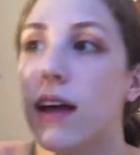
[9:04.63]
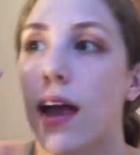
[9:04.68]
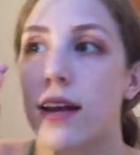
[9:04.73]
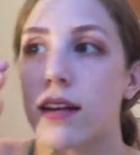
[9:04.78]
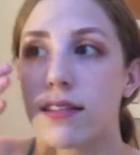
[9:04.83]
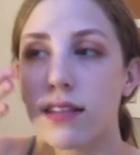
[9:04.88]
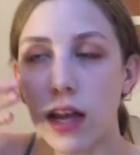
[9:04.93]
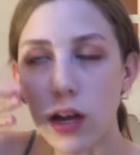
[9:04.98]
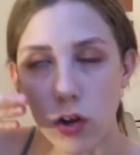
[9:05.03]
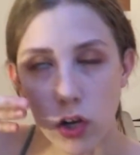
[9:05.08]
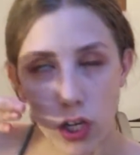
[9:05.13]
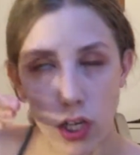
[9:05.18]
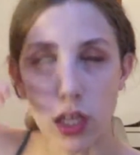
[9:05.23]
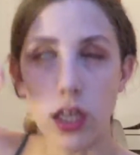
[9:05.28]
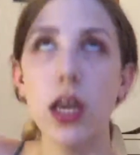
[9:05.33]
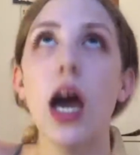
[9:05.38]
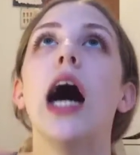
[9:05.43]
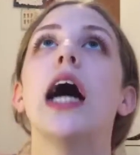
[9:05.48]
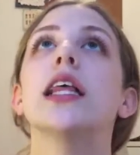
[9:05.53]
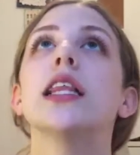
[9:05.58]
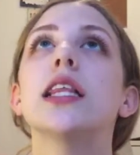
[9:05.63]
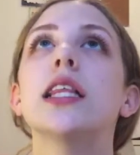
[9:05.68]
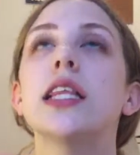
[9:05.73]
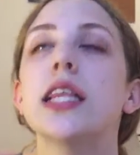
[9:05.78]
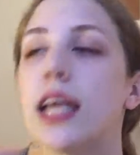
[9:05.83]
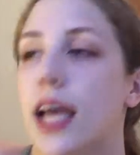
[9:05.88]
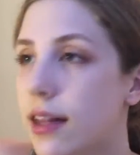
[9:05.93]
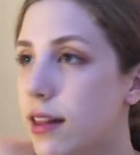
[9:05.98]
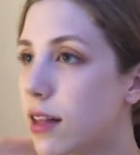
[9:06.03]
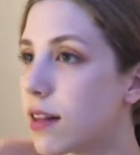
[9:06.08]
side is like,
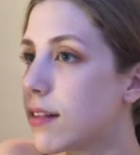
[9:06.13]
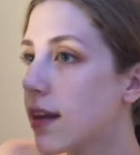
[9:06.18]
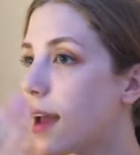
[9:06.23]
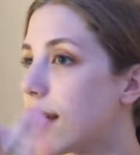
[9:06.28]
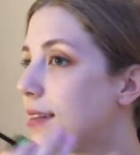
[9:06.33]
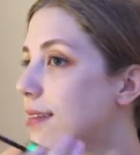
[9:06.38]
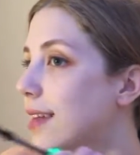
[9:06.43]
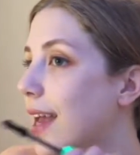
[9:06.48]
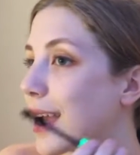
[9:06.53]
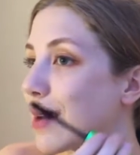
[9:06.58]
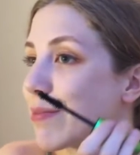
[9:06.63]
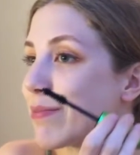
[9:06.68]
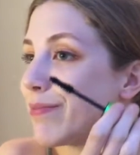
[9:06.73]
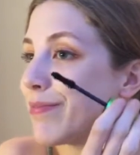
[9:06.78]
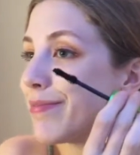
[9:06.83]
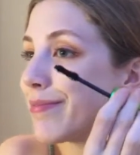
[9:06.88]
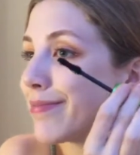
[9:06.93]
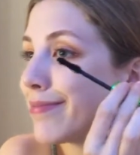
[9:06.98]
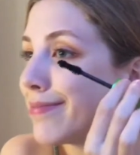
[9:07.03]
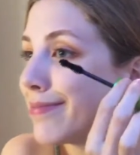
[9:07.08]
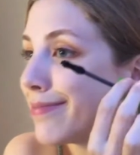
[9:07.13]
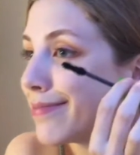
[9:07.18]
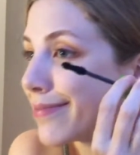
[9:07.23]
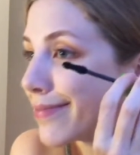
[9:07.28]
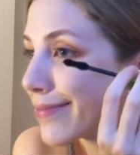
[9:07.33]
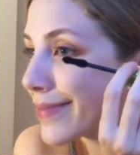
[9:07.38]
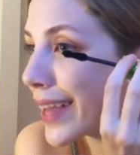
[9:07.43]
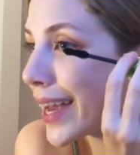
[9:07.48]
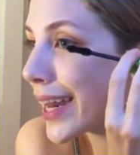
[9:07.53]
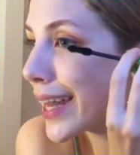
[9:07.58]
yes, and this side is like,
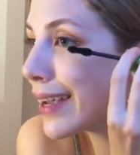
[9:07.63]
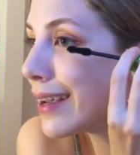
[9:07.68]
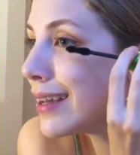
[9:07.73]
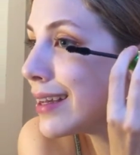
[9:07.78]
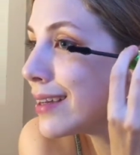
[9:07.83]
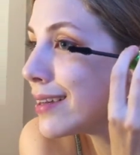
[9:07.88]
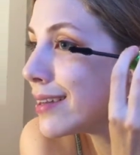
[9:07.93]
honey.